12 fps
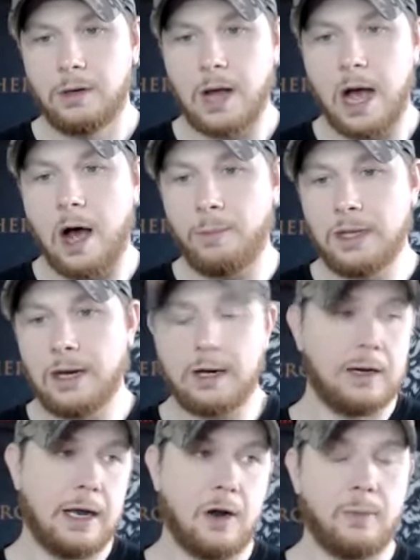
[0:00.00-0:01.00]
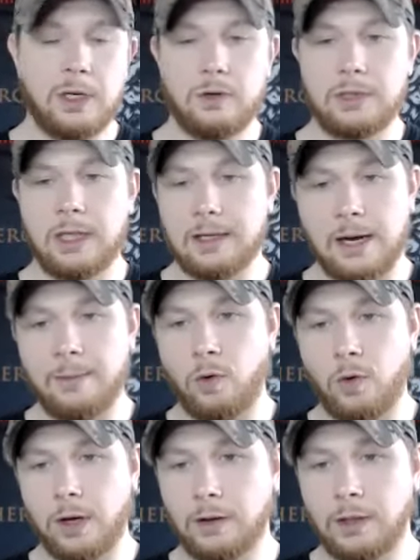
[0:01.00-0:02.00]
I'll be there and I'll be using that time
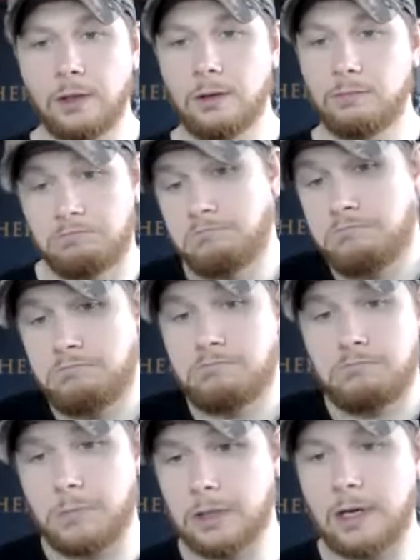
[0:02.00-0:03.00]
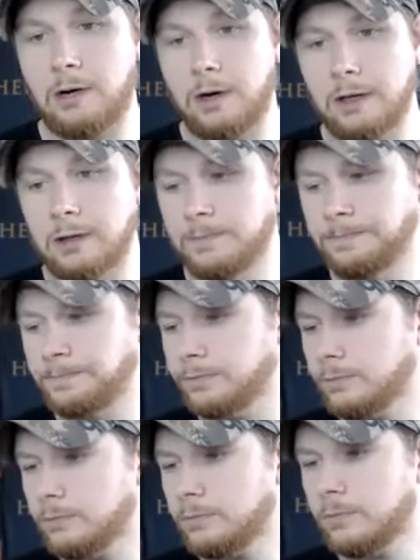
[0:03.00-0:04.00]
accordingly. That's how it is.
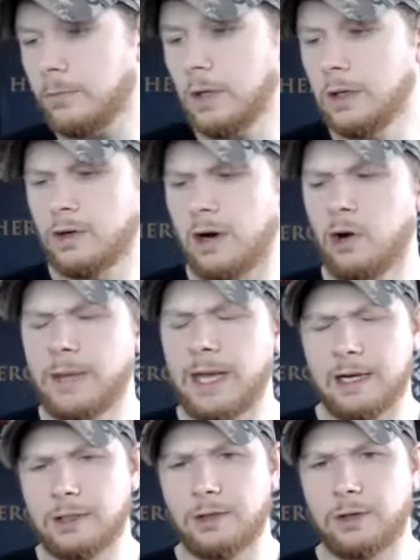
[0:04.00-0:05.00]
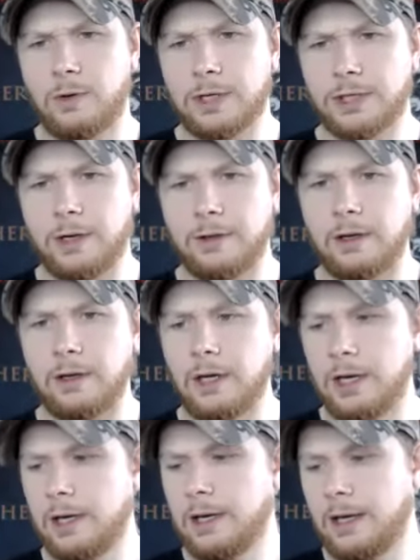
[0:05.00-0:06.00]
So I hope that answered the question on the
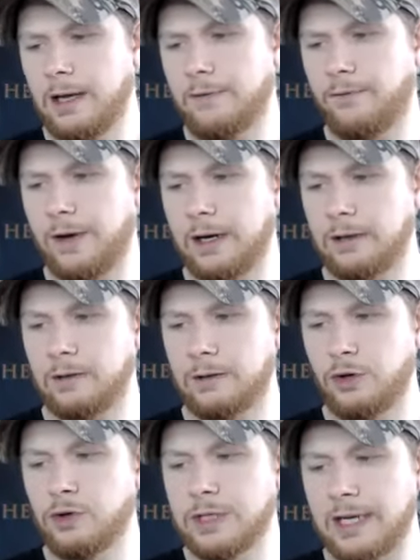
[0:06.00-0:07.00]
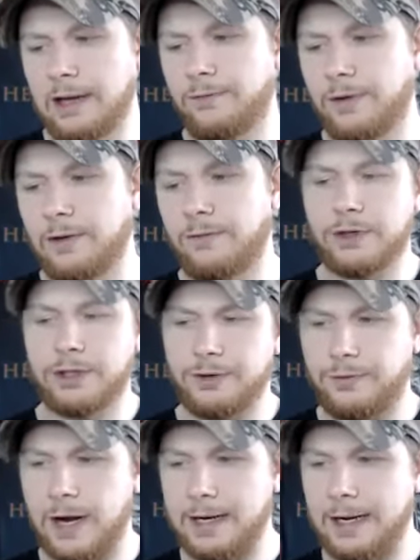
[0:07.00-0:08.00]
infinite, using infinite versus
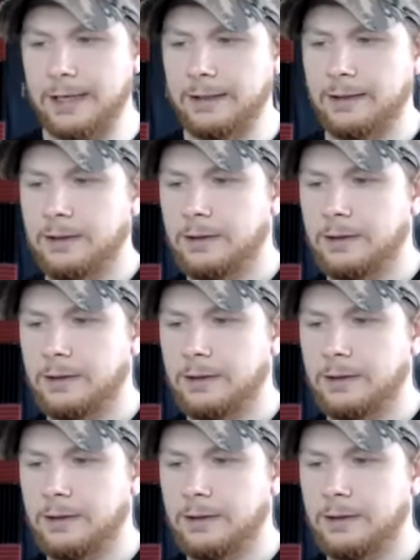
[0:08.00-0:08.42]
finite